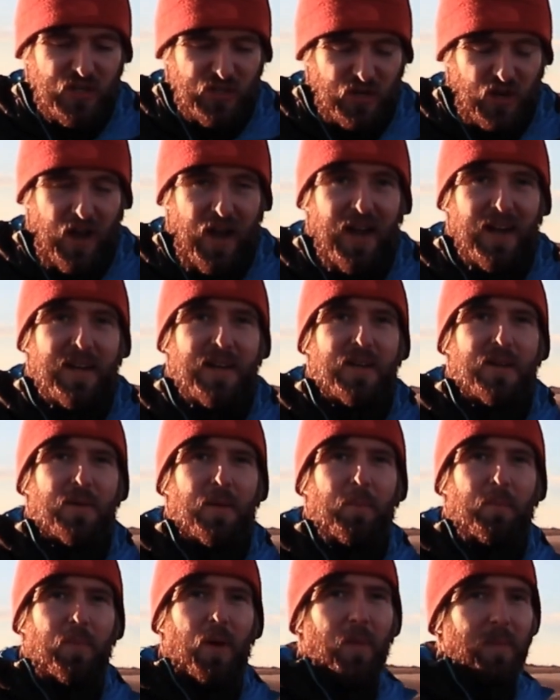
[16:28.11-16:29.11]
So I can
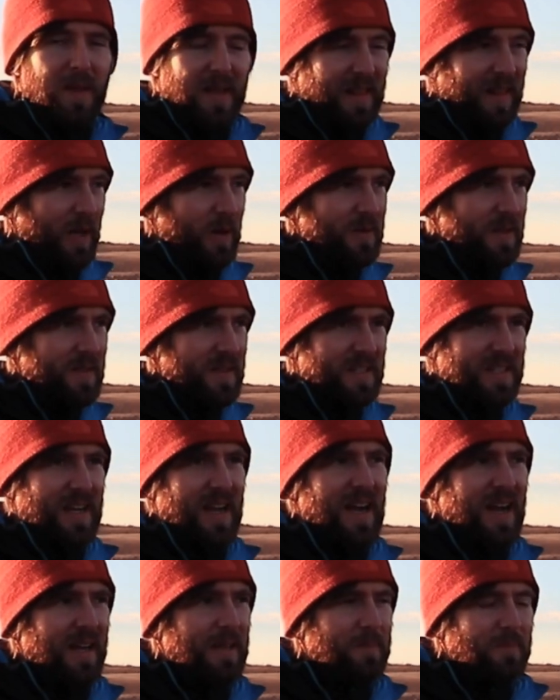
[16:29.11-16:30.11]
pop the cloud in the
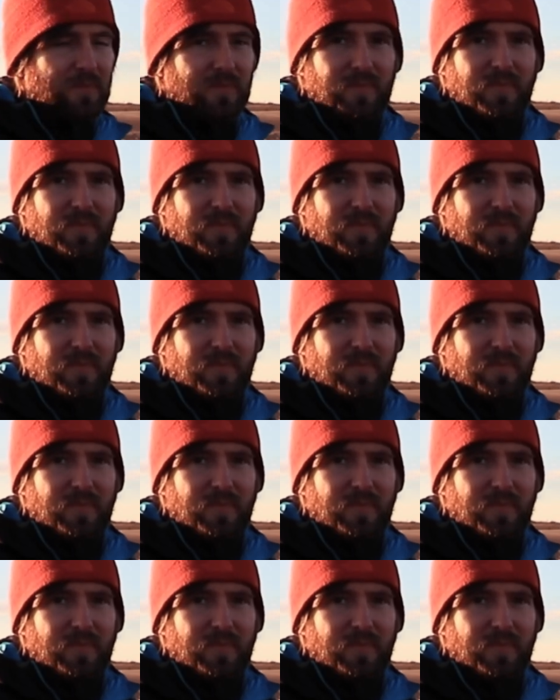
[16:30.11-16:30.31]
sky,